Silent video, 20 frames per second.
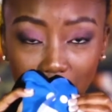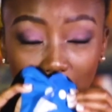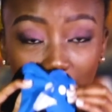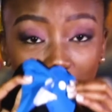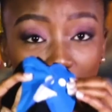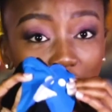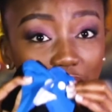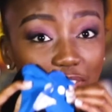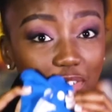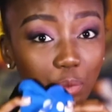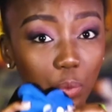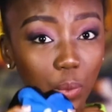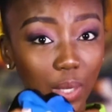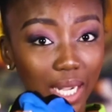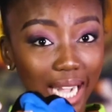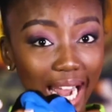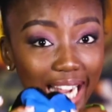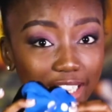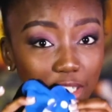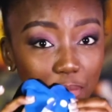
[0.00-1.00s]
If you would
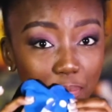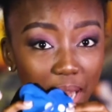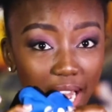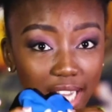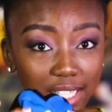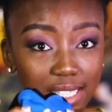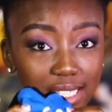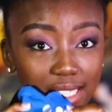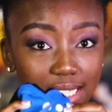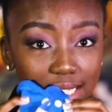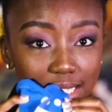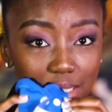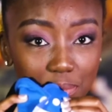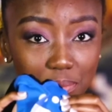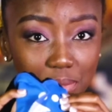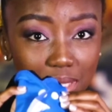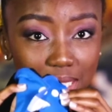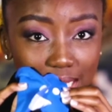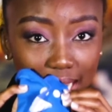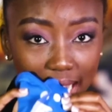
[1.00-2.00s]
like the pad to sit a bit
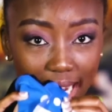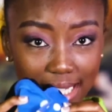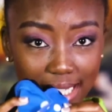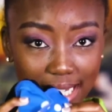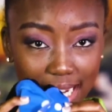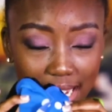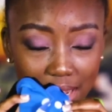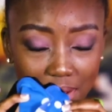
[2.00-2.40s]
tighter,